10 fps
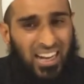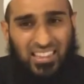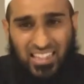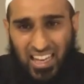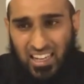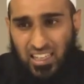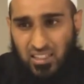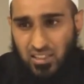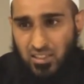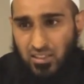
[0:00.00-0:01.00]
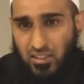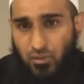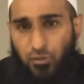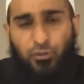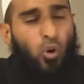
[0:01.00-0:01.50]
and that is
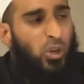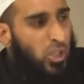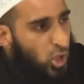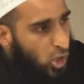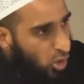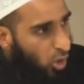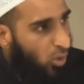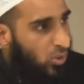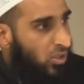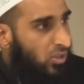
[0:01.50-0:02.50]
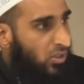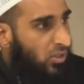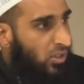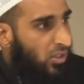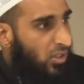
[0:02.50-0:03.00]
falling short
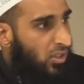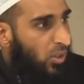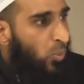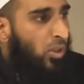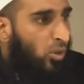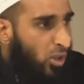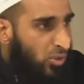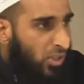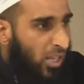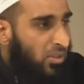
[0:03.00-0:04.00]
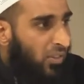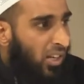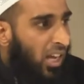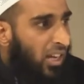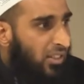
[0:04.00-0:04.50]
with regards to the names of
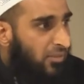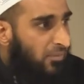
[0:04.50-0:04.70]
Allah.